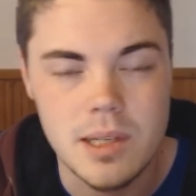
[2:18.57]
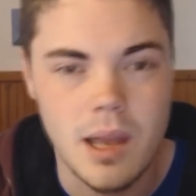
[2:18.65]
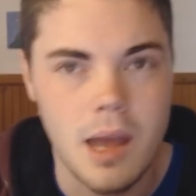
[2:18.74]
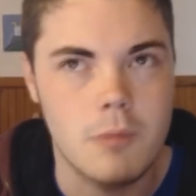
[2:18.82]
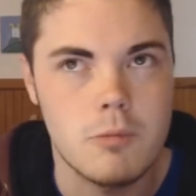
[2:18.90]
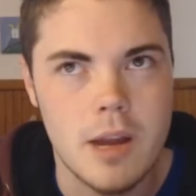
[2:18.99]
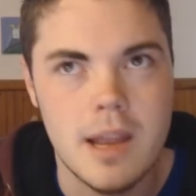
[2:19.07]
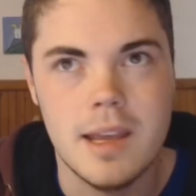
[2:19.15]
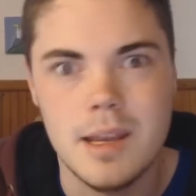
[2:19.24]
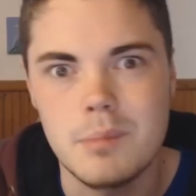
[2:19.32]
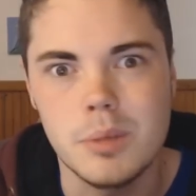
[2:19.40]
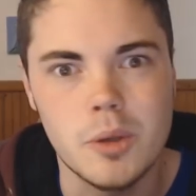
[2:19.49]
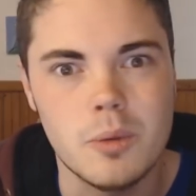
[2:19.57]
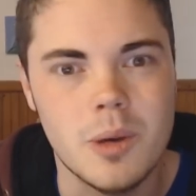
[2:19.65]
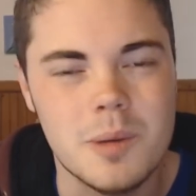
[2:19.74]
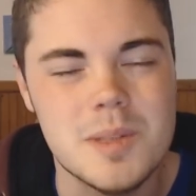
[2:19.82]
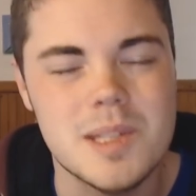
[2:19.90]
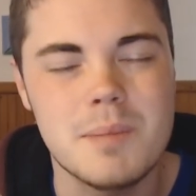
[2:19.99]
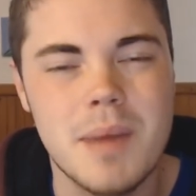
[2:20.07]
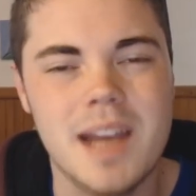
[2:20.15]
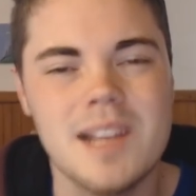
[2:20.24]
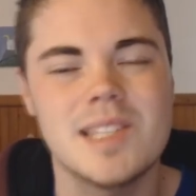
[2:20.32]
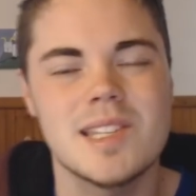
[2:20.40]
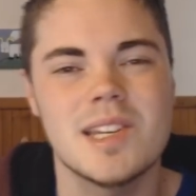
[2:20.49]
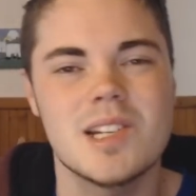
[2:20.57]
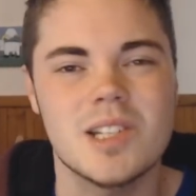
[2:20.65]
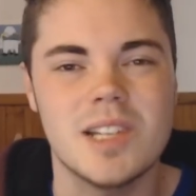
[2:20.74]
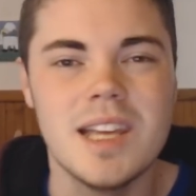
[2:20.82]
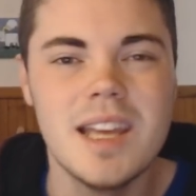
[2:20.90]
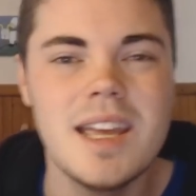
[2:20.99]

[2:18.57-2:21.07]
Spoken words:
rare and blue mobs packs essentially.